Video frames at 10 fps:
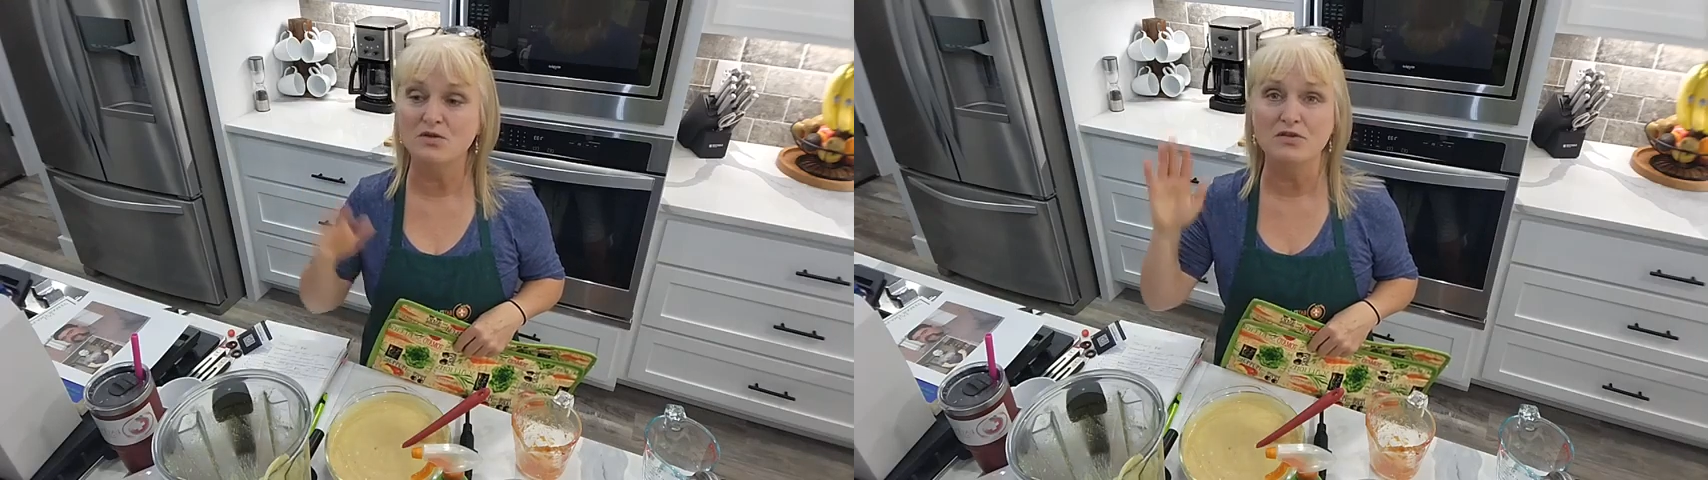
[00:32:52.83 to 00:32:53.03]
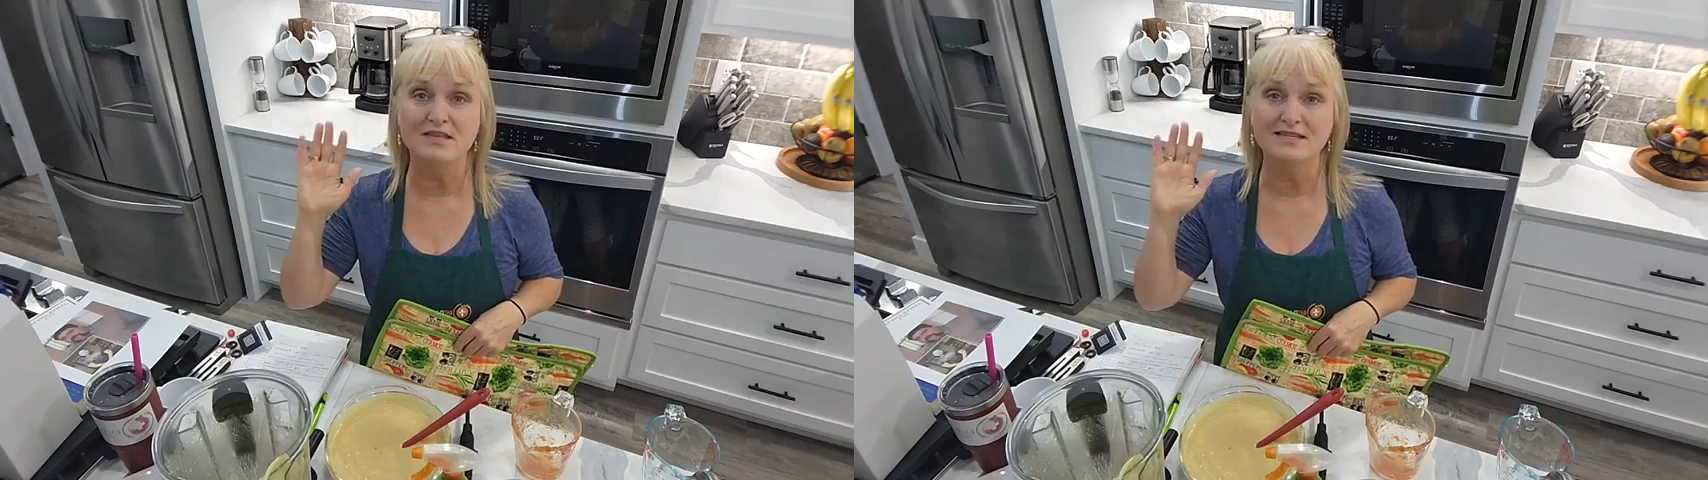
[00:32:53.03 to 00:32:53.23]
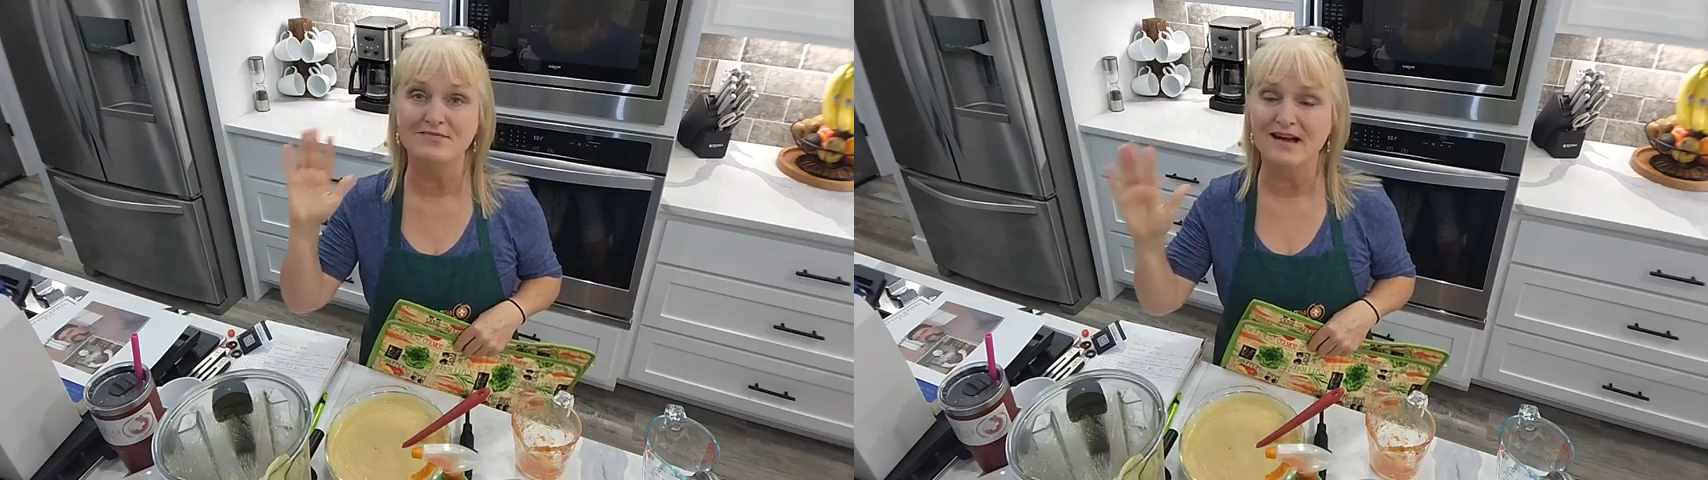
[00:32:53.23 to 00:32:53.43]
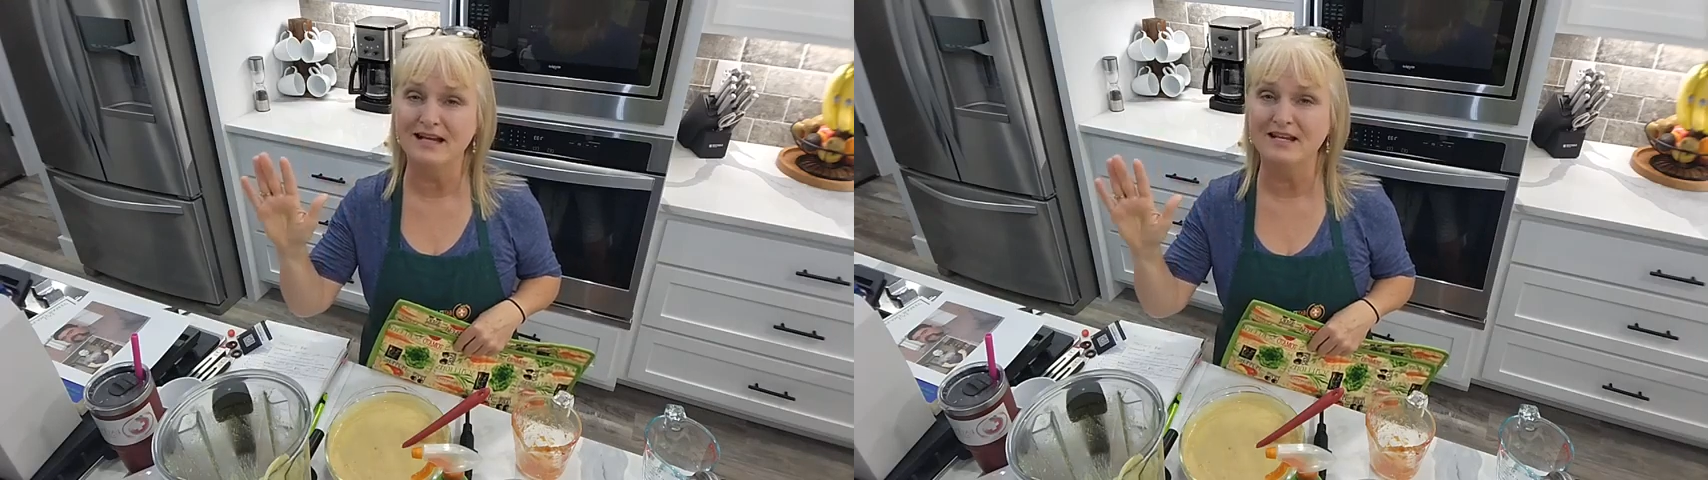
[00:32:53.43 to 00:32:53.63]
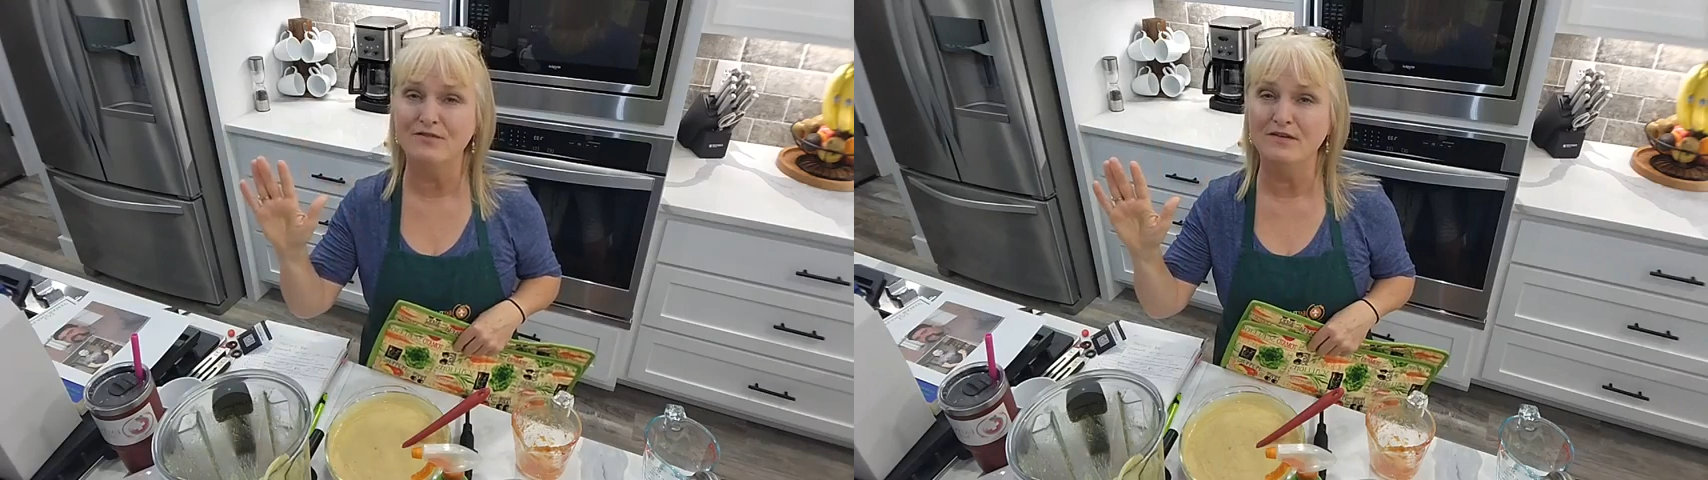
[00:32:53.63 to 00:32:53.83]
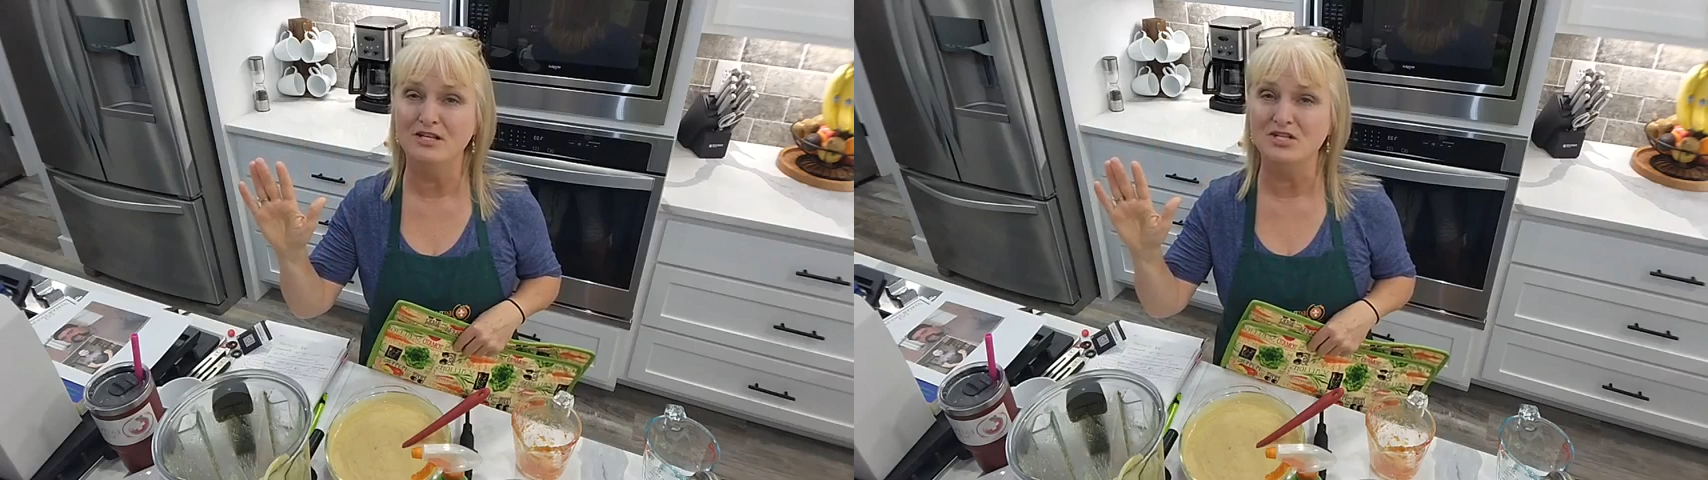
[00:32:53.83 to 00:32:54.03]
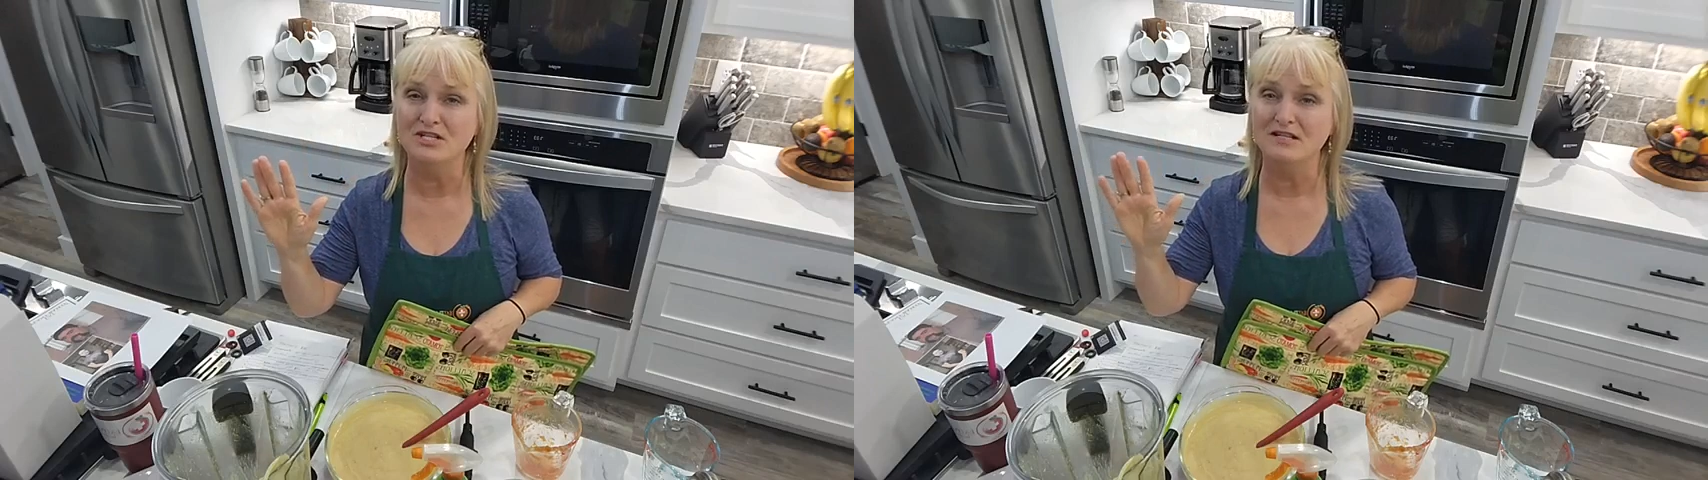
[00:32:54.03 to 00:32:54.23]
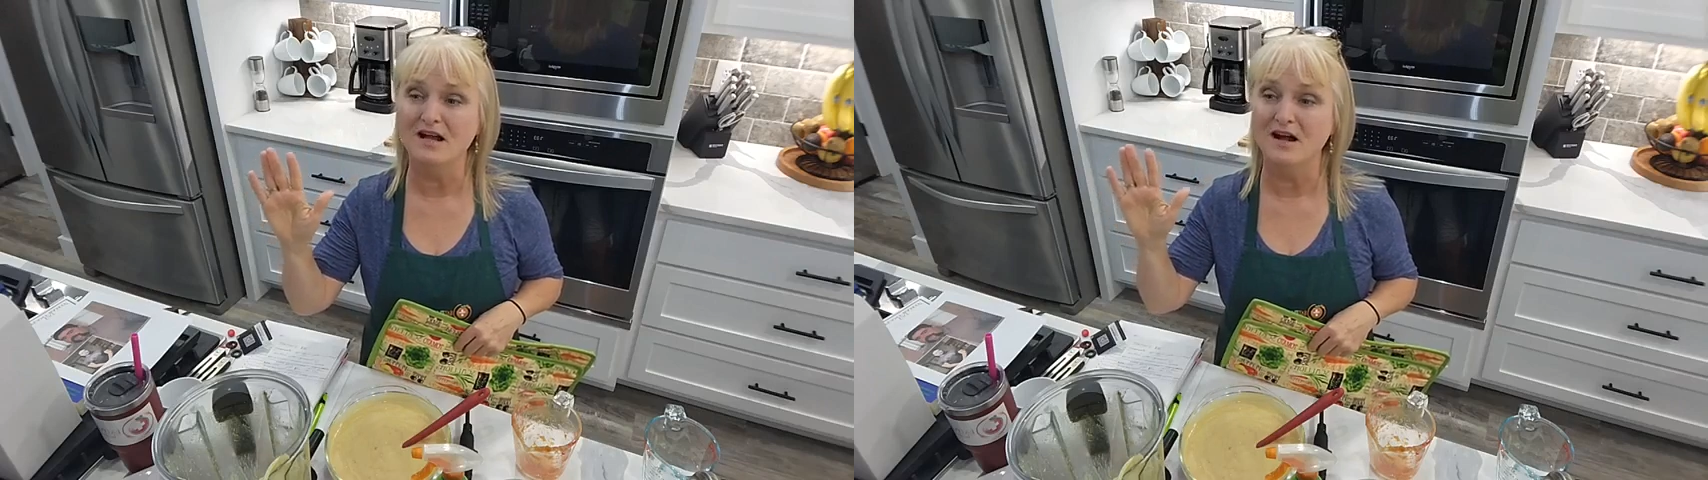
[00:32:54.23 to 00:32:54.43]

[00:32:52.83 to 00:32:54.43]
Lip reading: other than divine intervention,